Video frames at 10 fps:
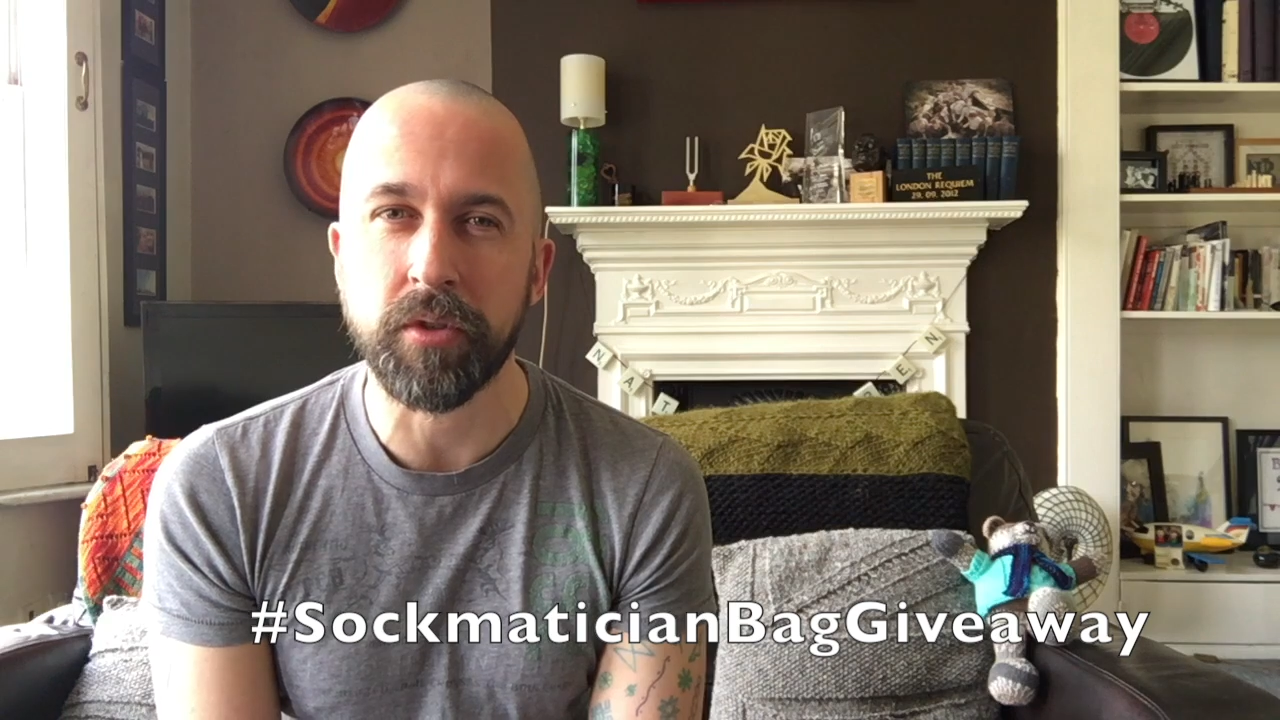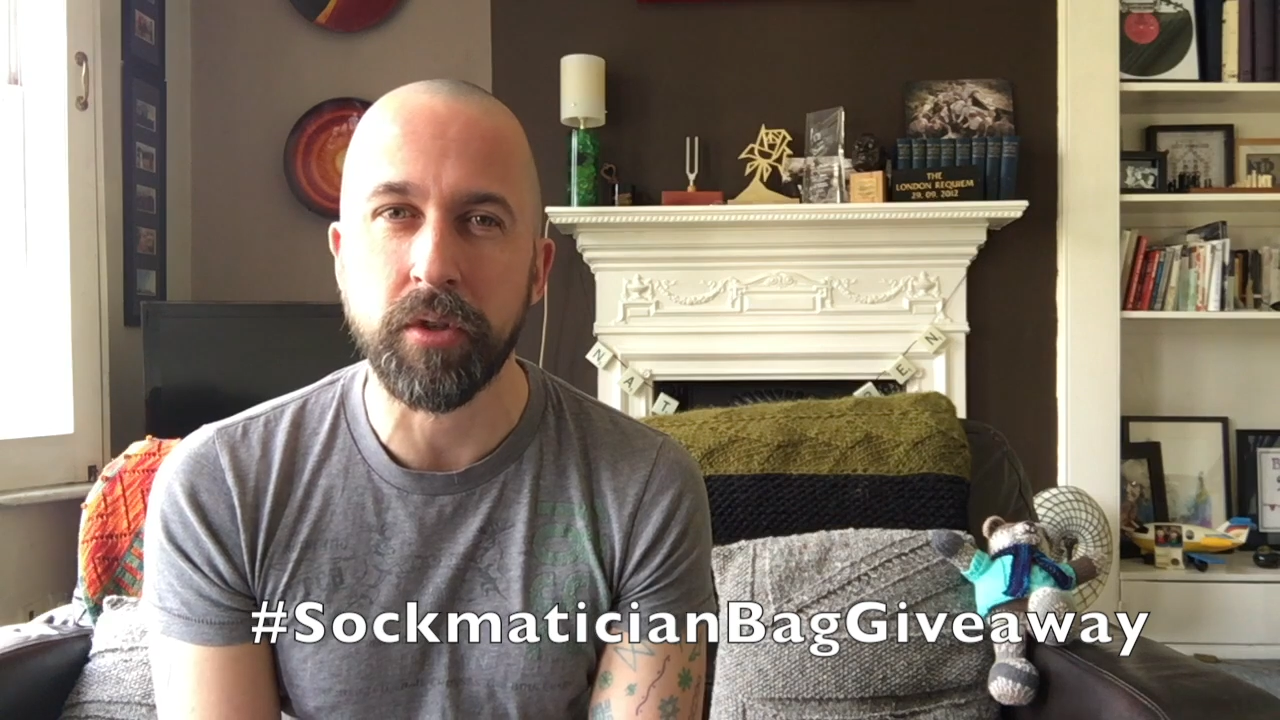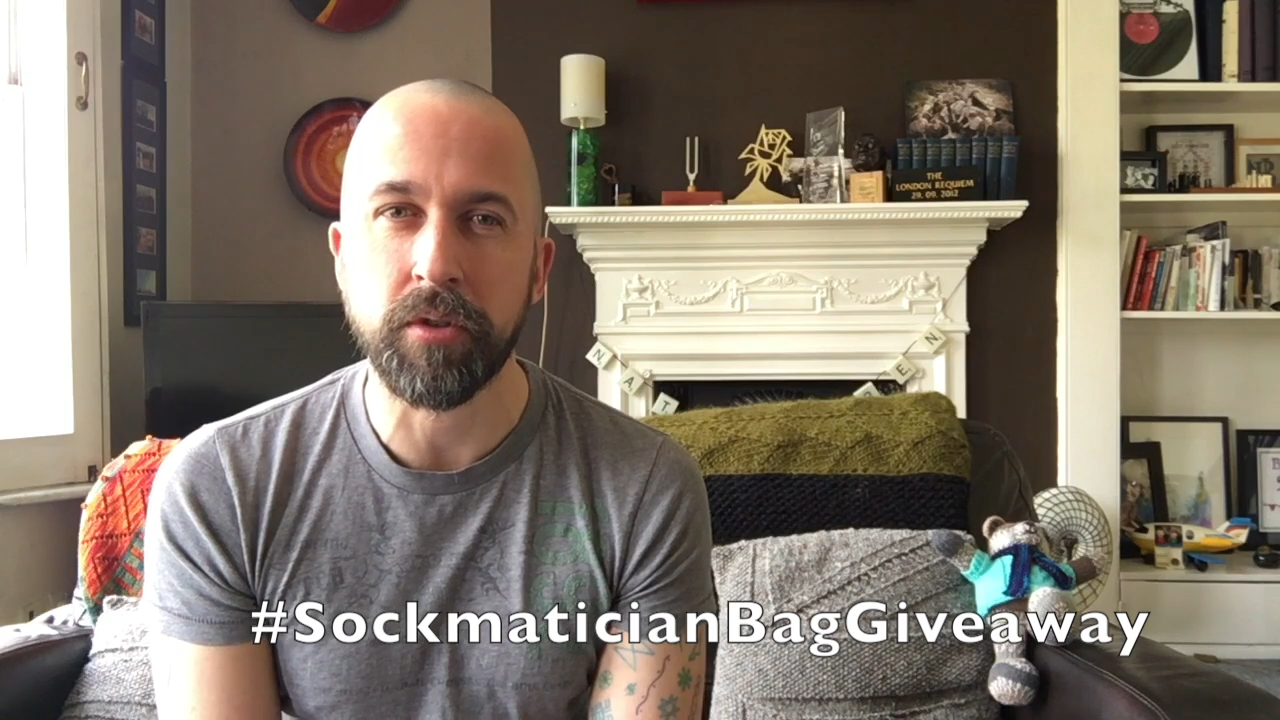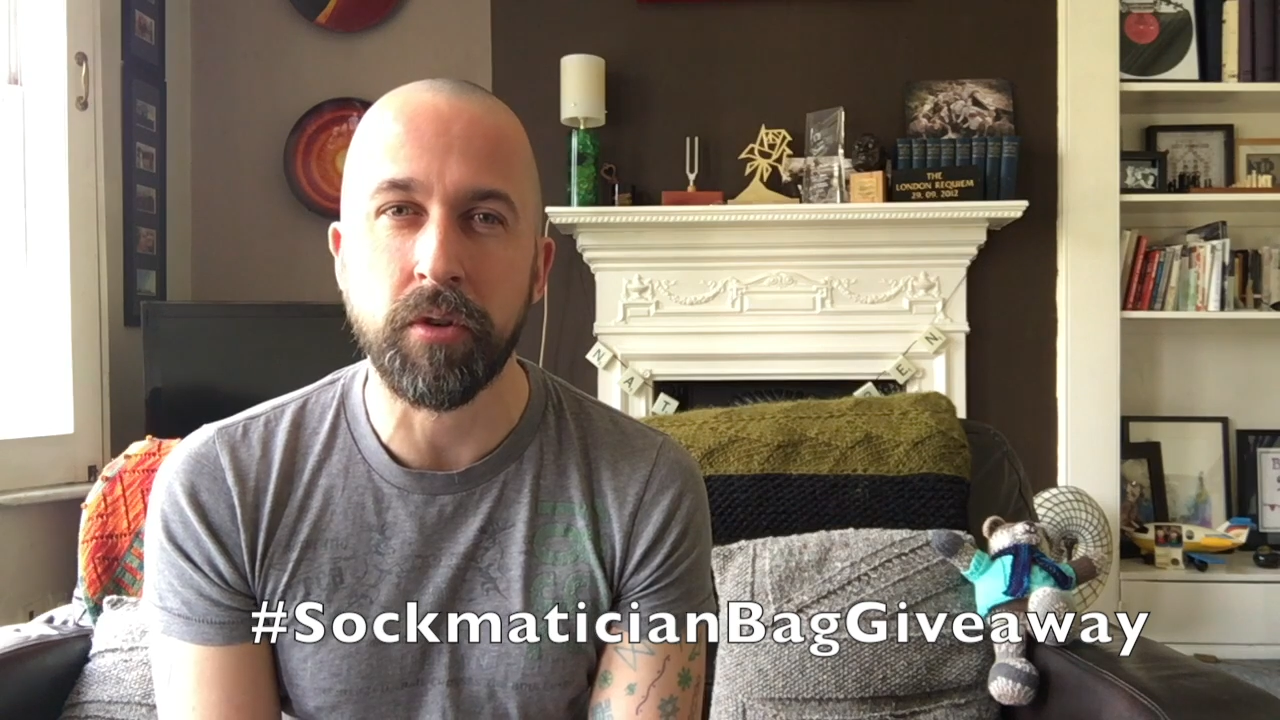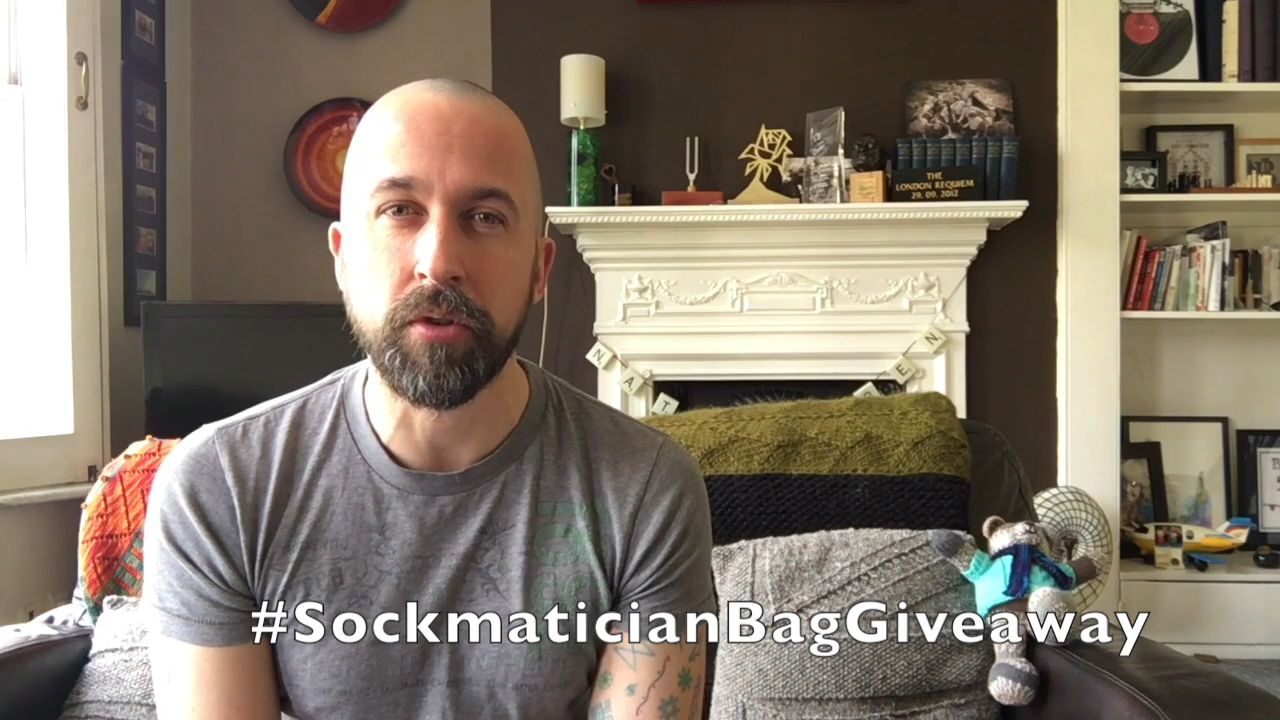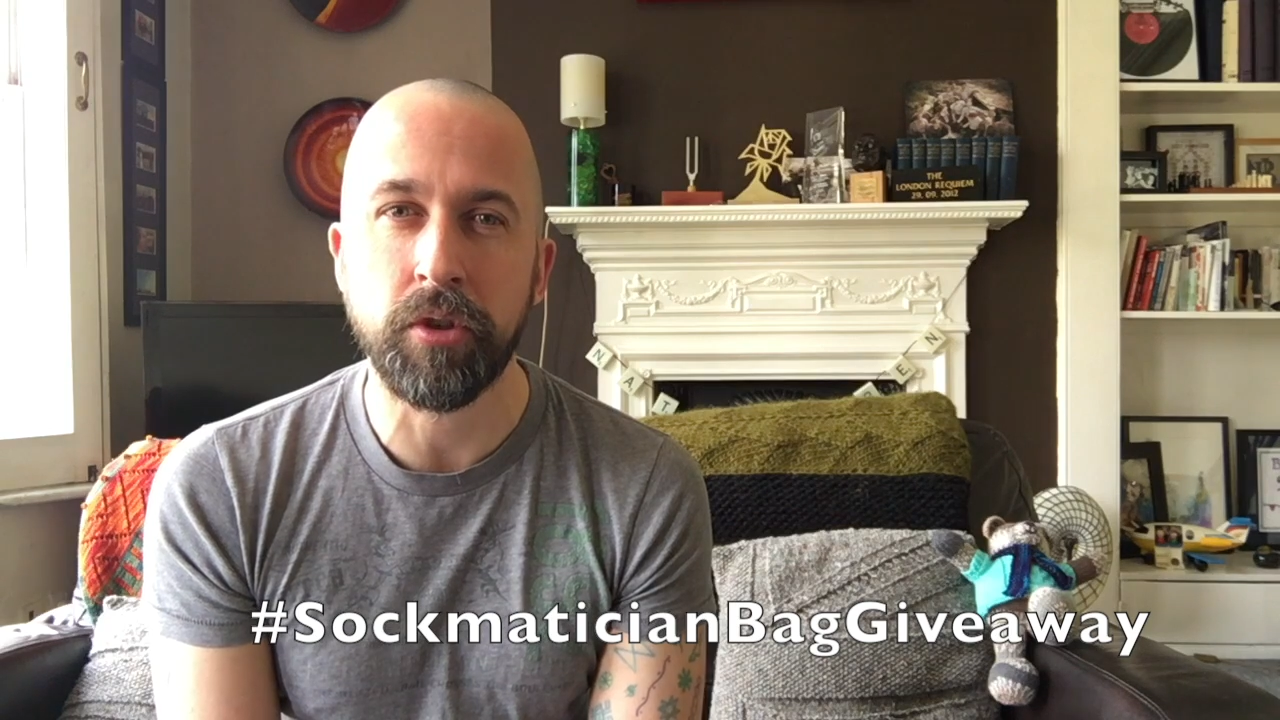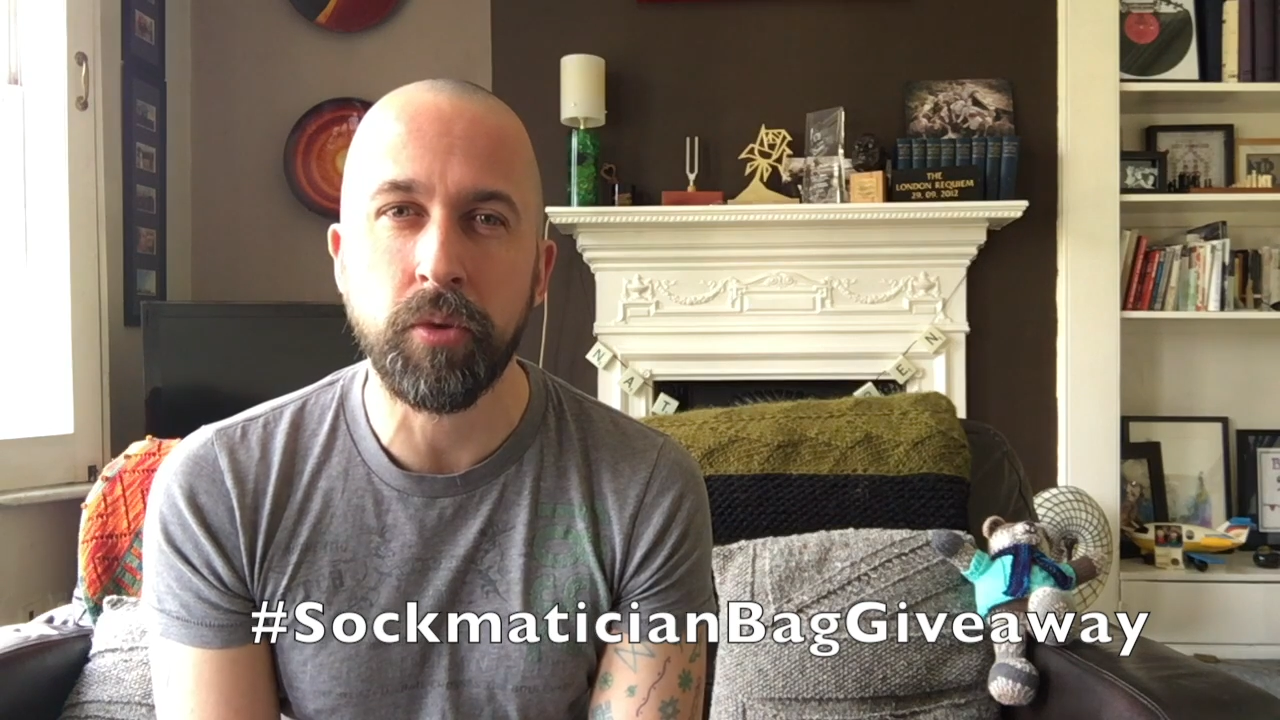or so you've got 2